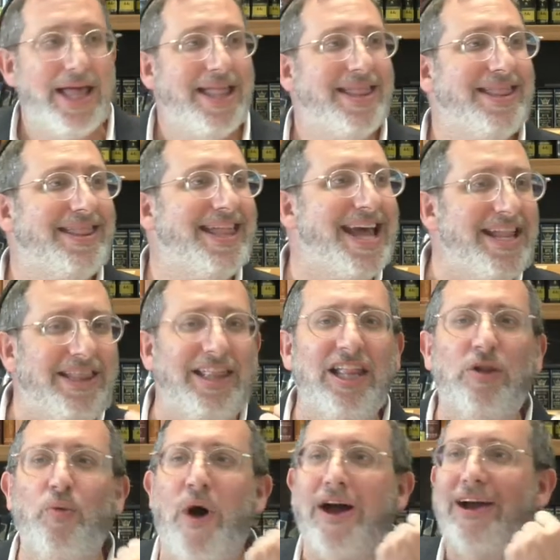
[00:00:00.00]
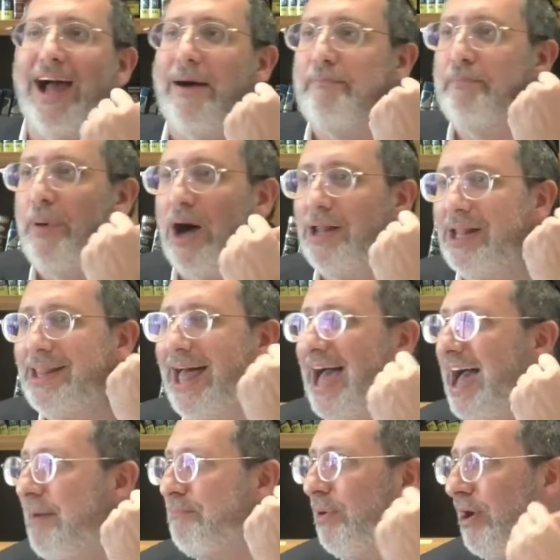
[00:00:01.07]
This is what Kabbalah
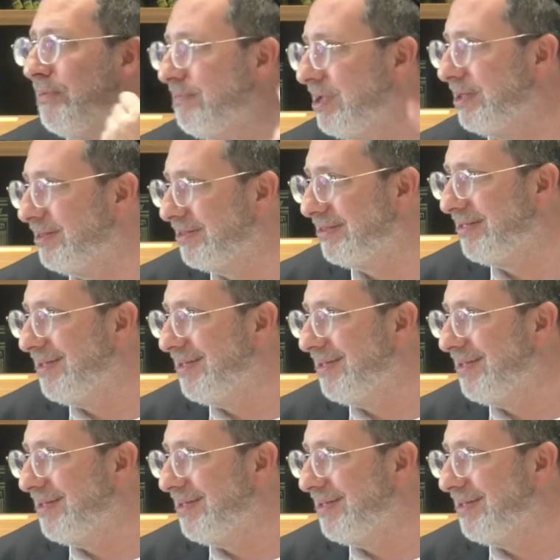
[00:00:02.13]
Haba means.